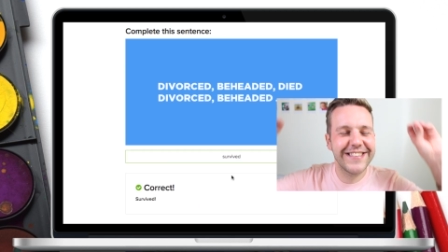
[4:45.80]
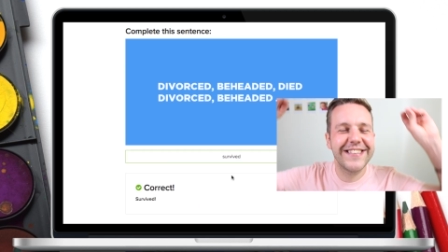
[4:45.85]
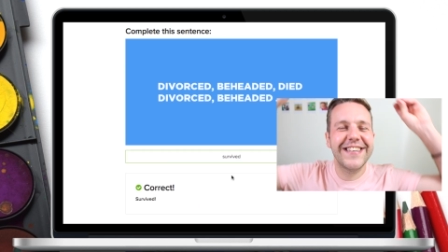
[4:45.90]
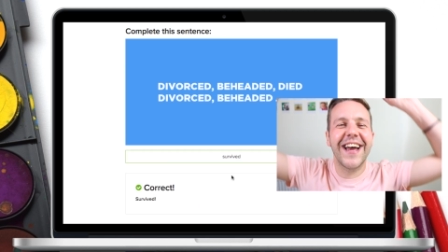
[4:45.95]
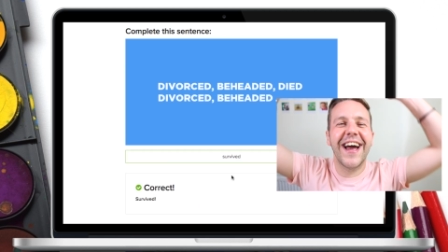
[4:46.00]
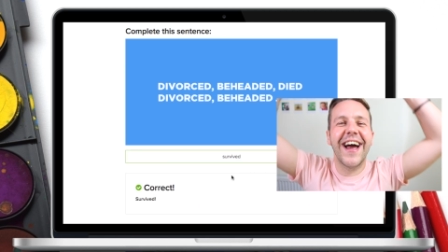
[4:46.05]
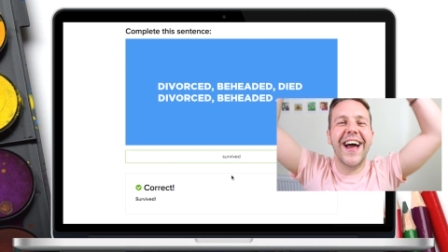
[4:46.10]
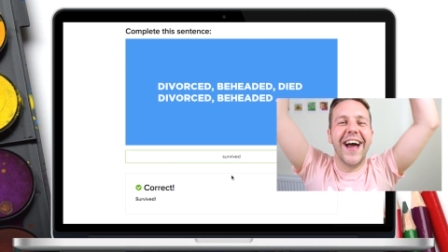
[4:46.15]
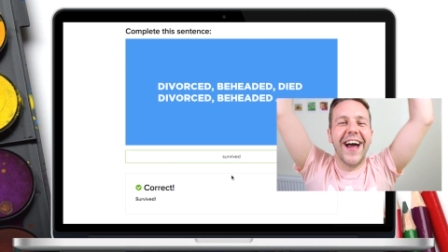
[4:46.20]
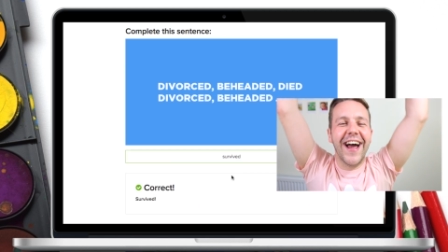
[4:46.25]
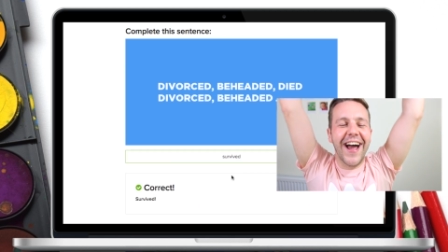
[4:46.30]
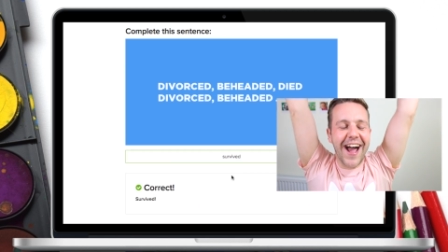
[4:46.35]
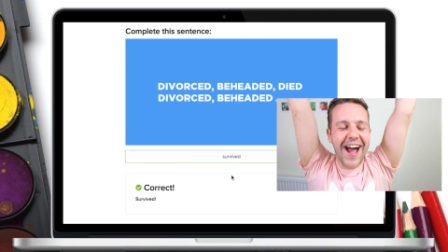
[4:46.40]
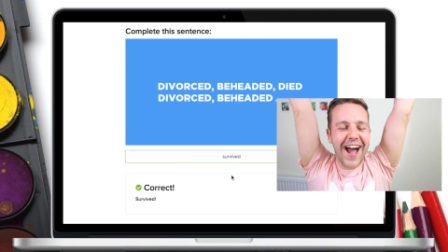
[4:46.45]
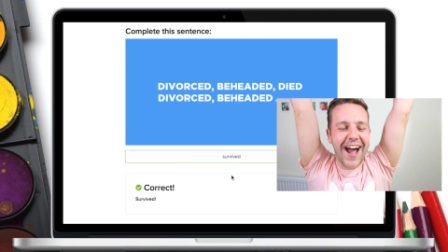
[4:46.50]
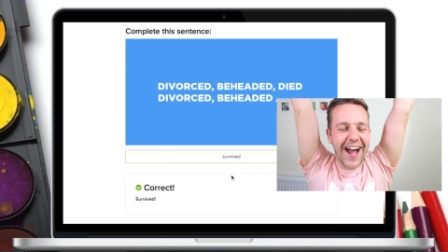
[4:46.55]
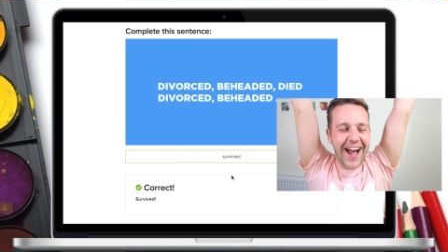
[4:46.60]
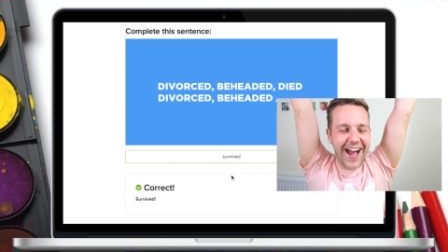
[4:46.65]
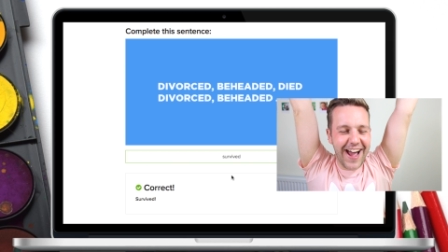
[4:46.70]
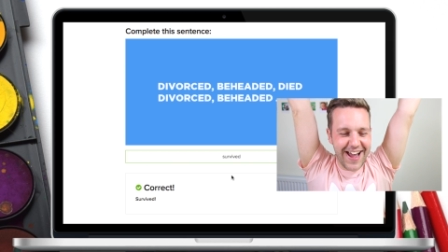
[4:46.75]

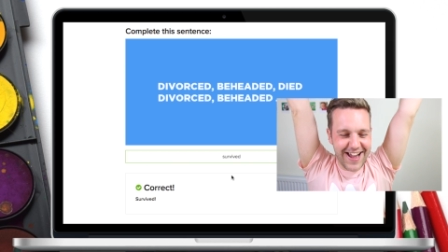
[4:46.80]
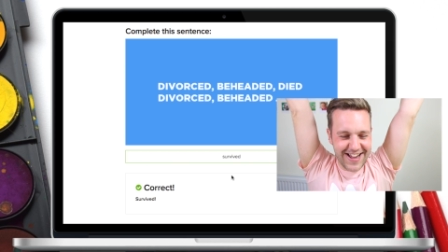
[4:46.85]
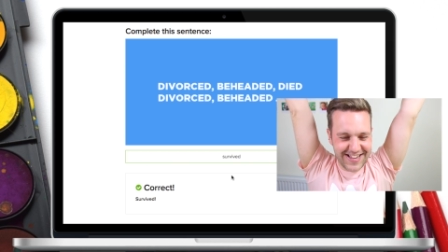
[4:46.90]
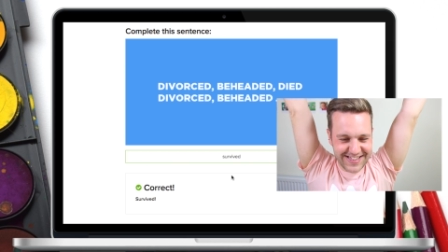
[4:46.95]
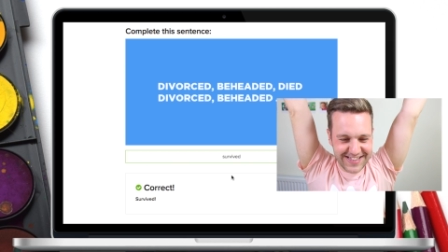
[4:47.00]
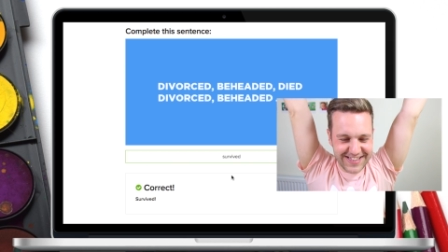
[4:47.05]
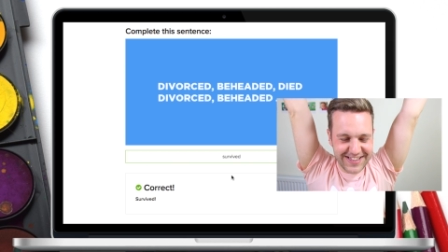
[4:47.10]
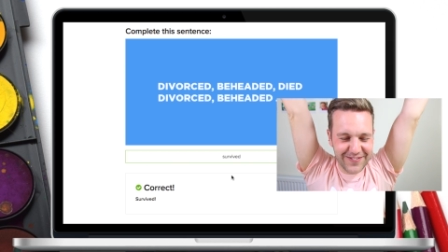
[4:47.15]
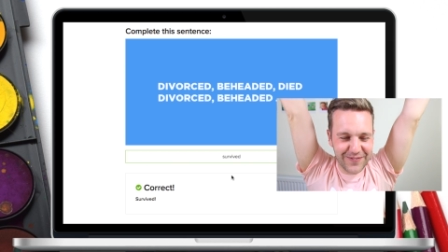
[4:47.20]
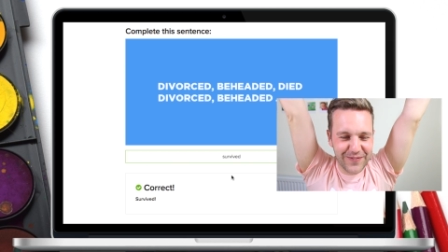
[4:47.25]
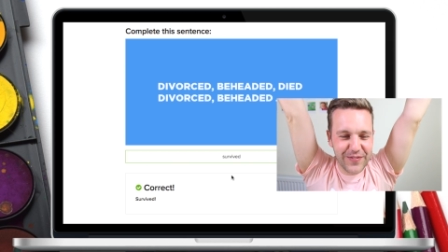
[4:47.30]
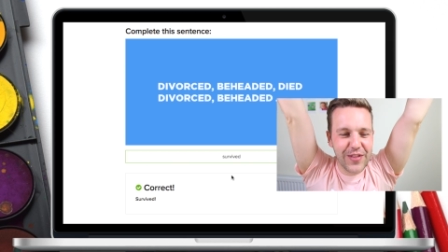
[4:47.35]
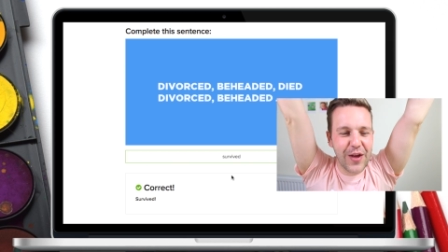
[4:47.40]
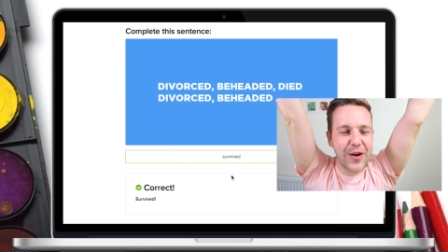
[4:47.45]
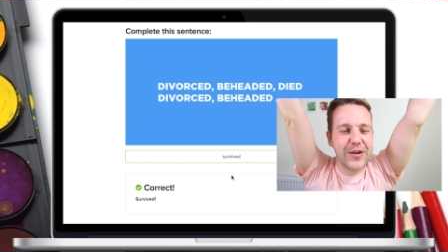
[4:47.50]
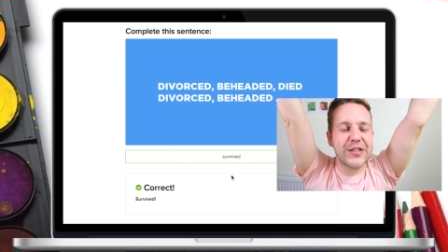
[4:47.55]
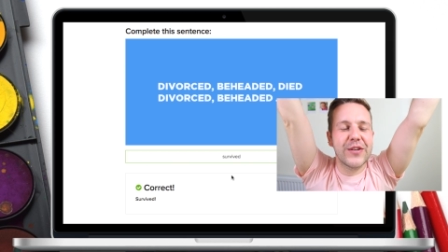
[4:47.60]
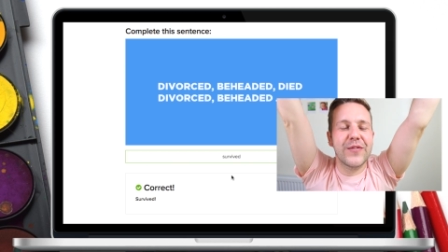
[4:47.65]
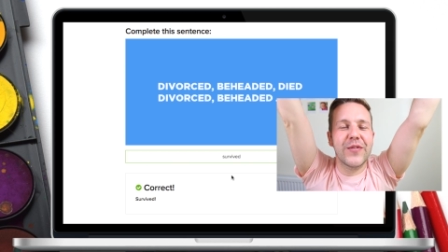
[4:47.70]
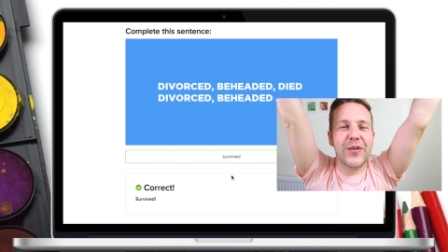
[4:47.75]
Yay! For
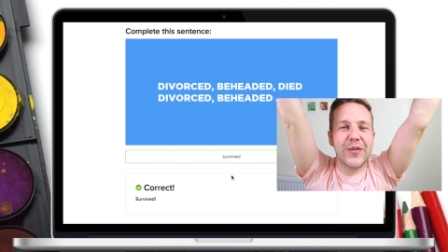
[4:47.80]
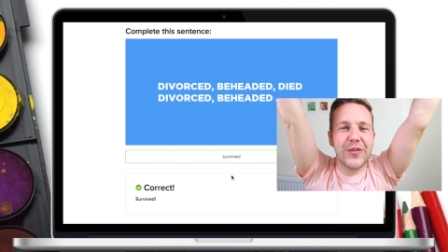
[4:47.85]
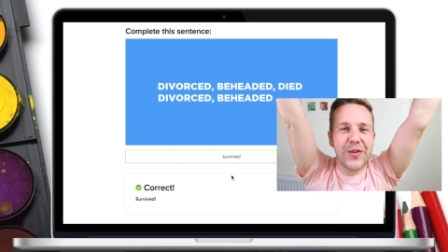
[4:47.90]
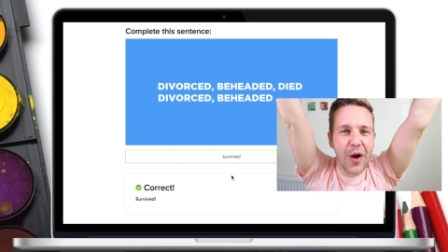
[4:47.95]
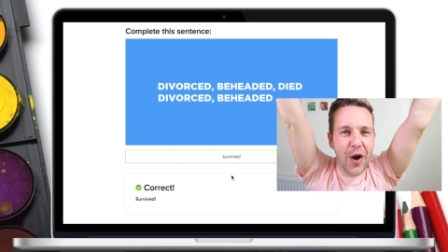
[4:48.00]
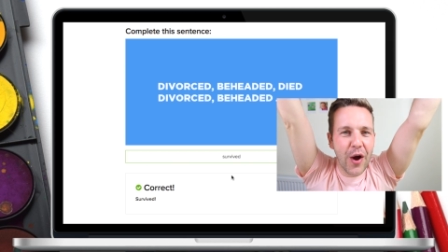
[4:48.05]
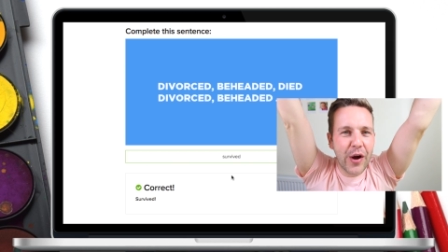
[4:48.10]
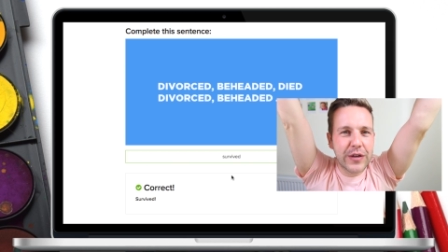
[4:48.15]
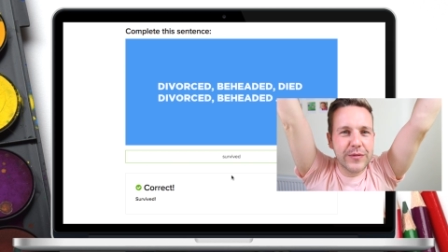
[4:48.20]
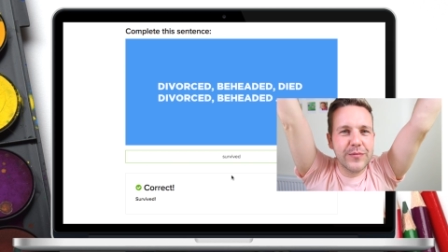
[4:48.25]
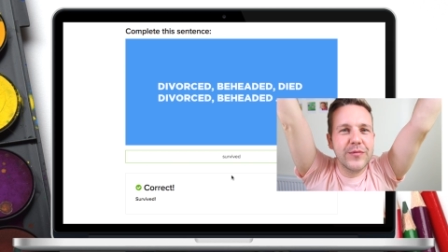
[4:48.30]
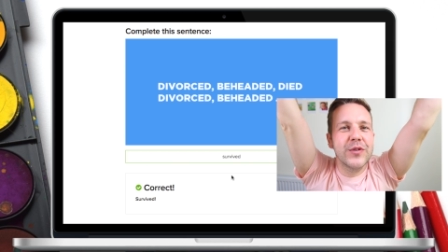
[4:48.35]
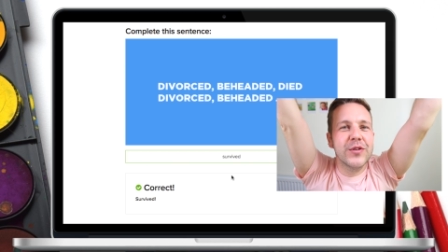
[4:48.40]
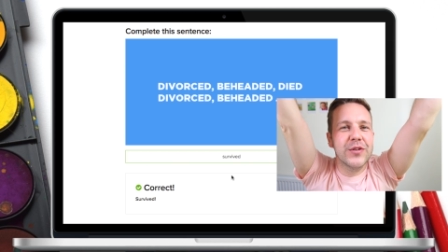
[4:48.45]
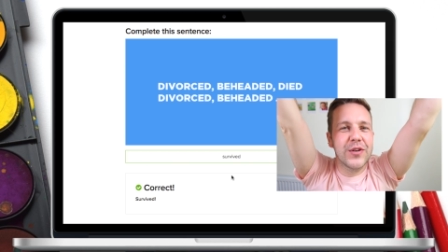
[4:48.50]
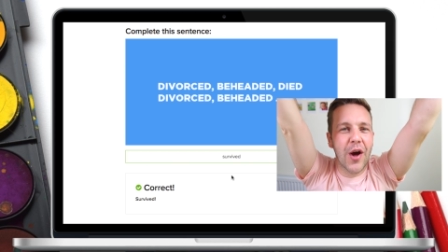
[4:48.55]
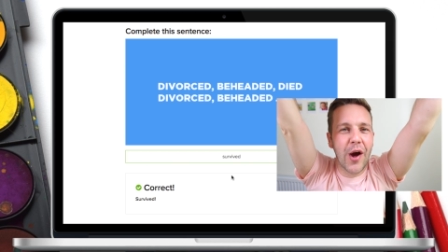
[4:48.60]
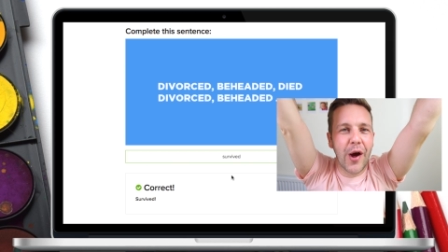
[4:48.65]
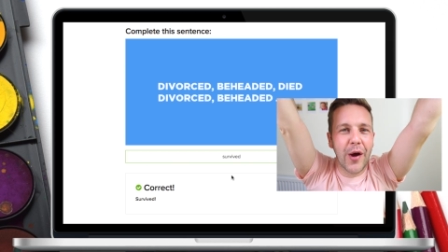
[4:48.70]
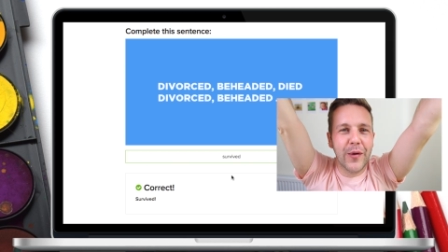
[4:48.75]
those of you who know, you
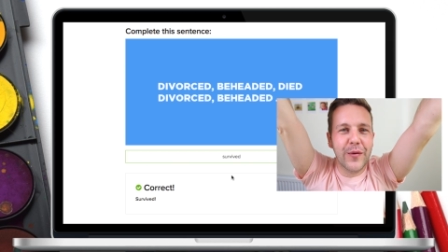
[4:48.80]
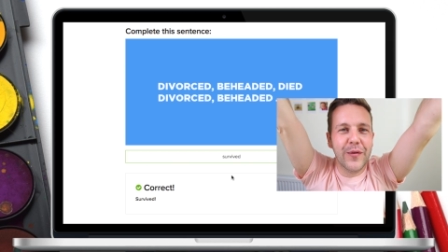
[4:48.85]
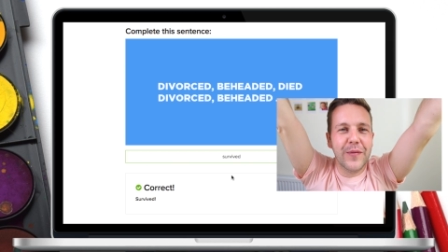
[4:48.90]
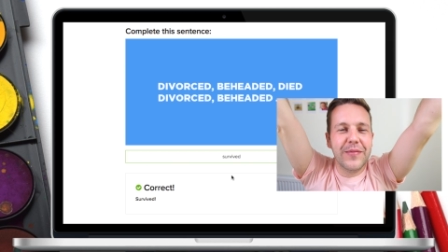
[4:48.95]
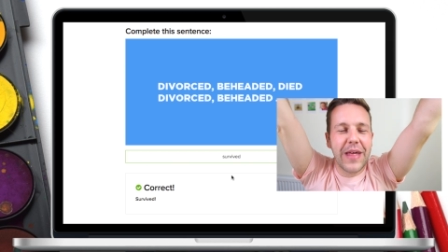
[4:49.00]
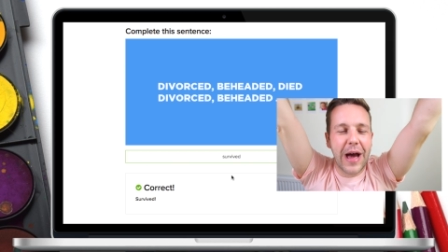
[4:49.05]
know,